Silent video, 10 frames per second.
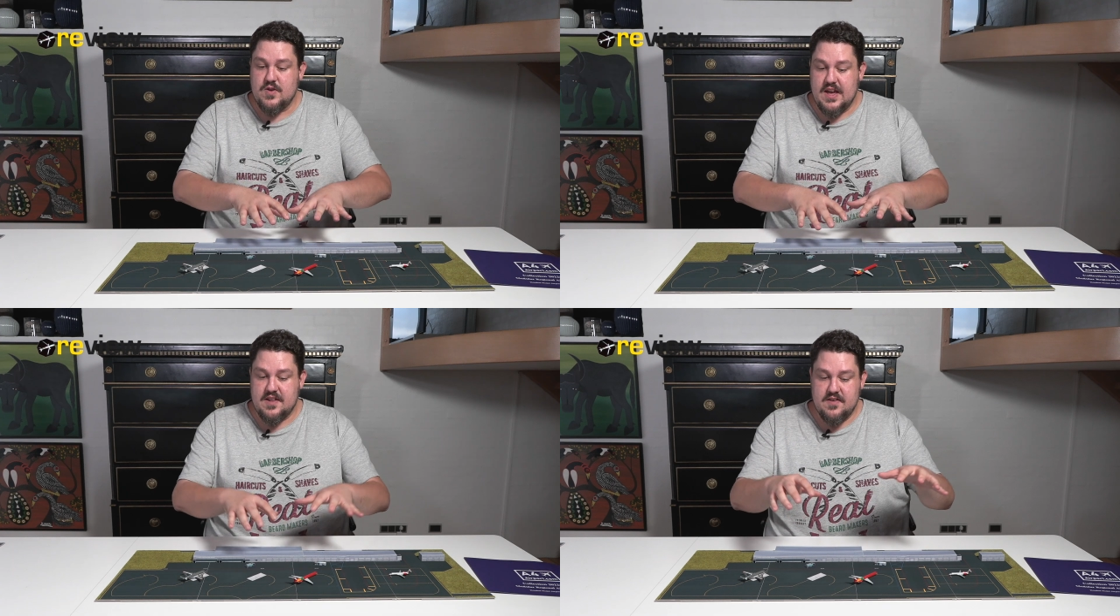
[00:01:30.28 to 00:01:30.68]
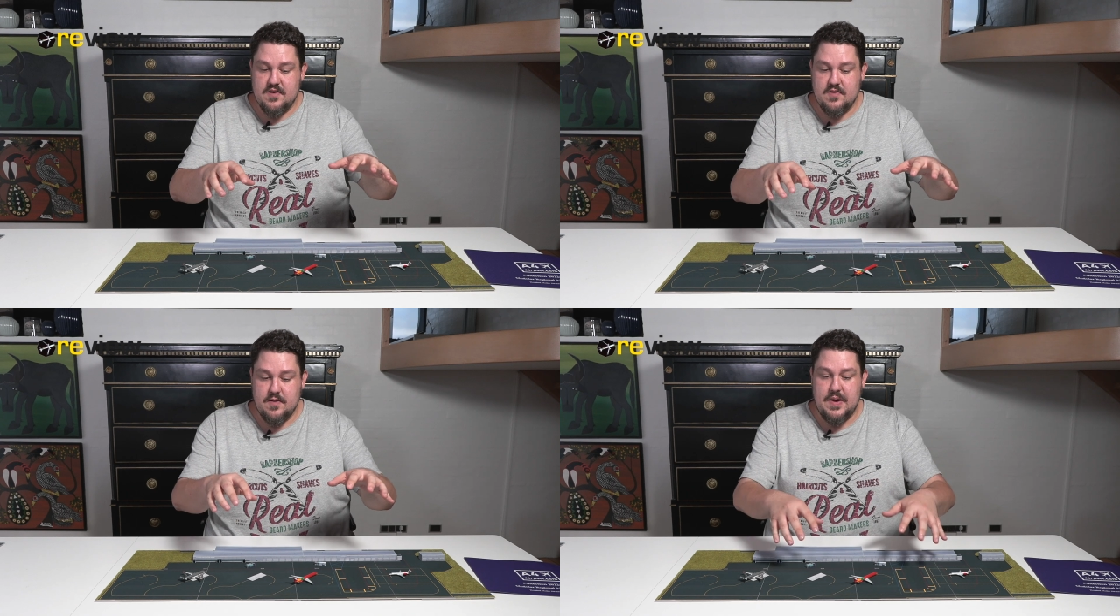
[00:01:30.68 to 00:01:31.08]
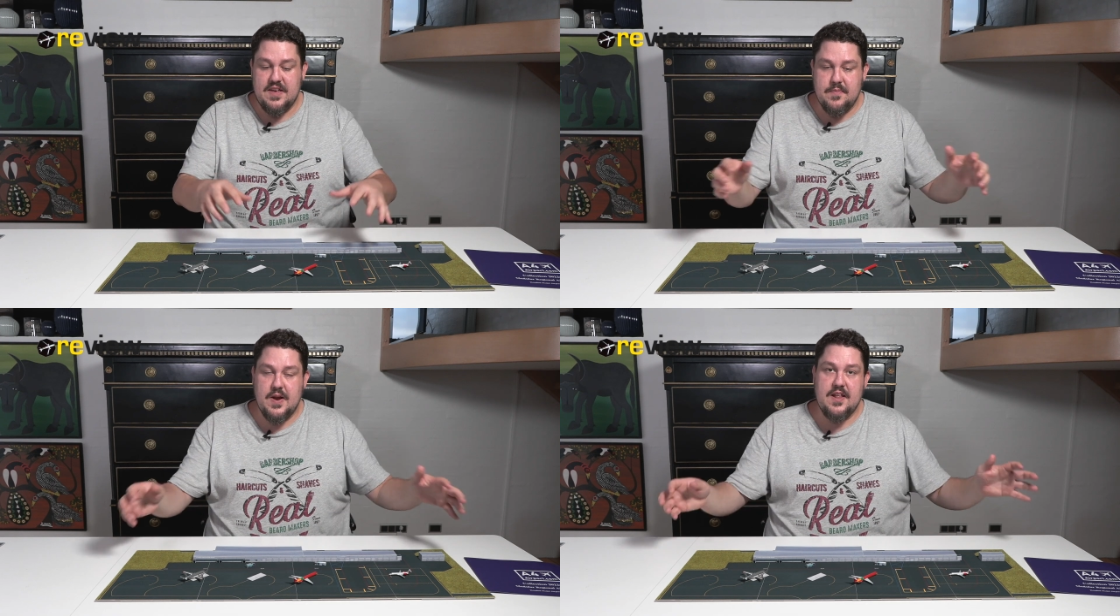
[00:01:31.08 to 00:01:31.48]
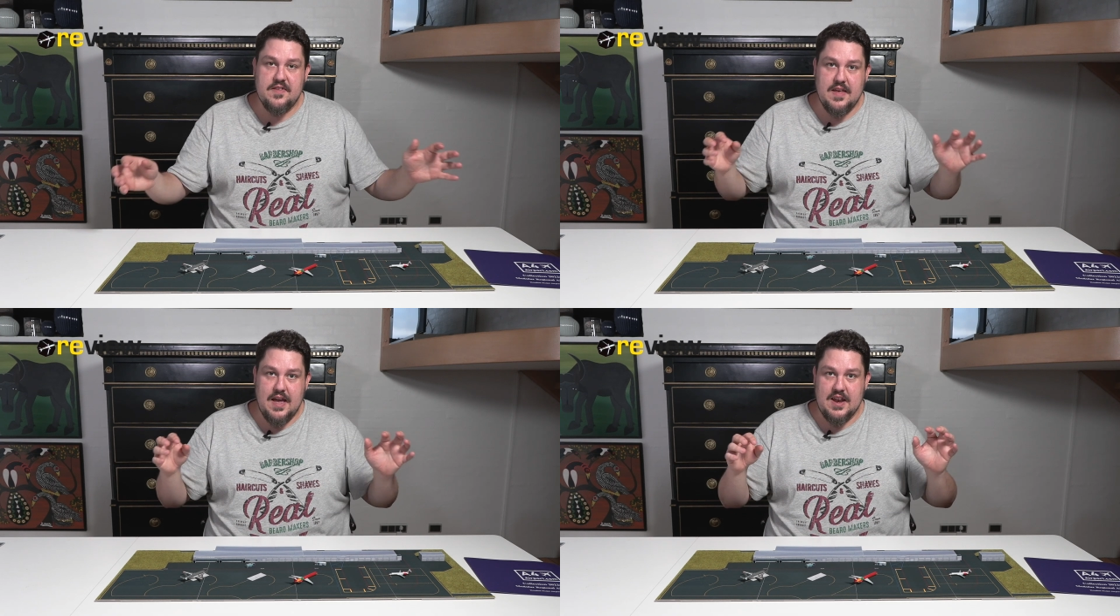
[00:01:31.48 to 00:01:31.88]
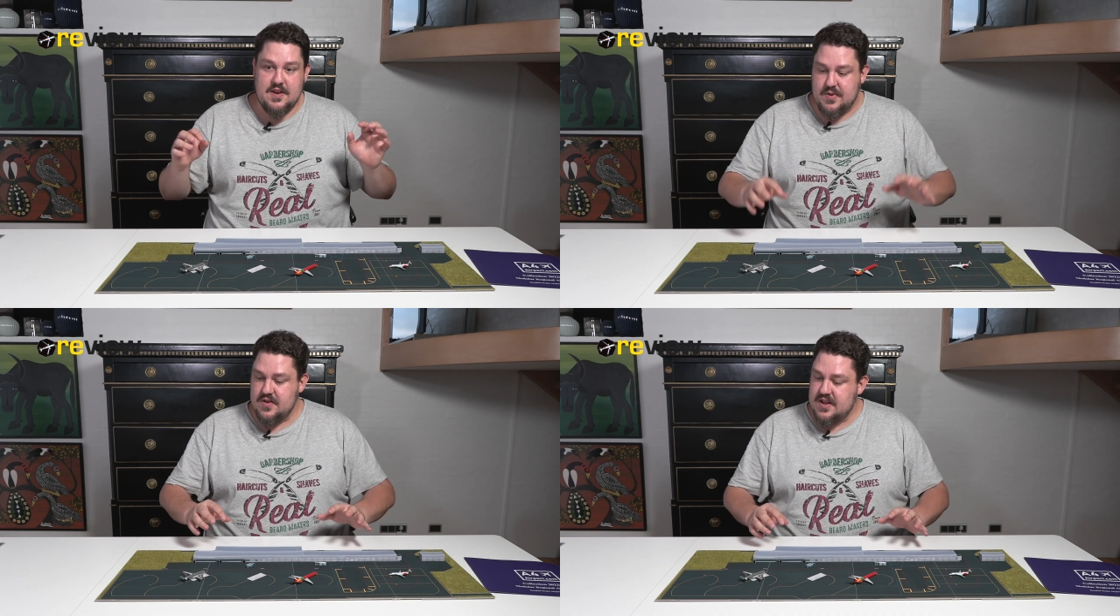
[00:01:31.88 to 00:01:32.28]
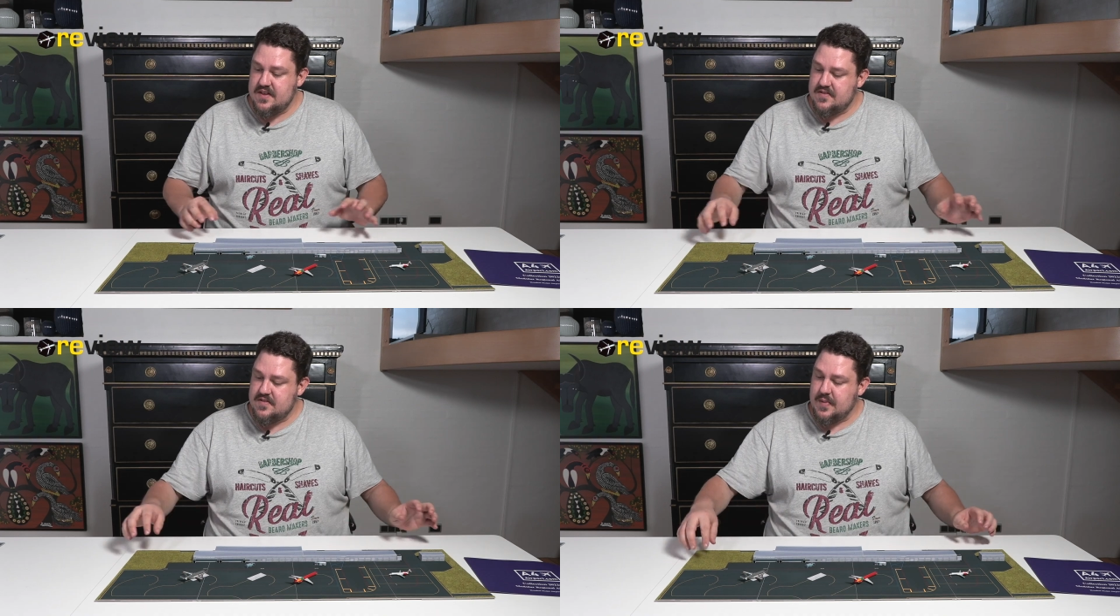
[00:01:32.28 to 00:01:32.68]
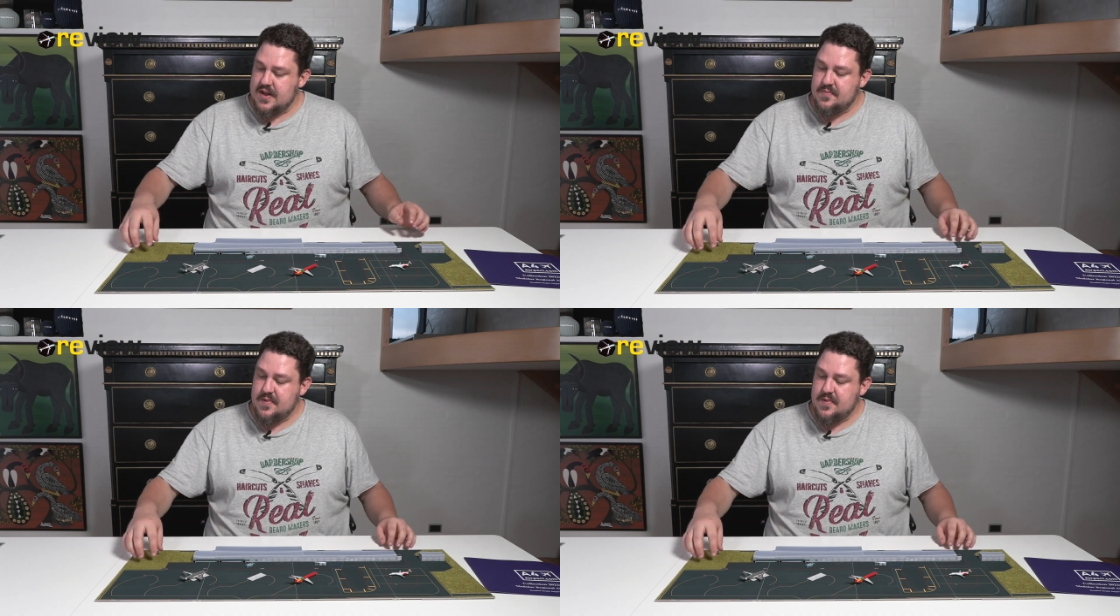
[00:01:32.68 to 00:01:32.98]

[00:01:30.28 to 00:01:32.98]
get the base plates and buildings. The base